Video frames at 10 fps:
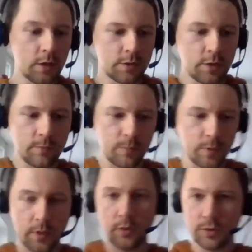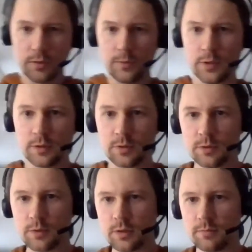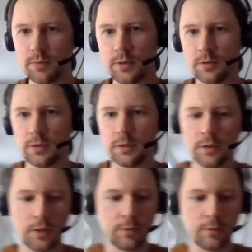So I also wanted to talk about uh,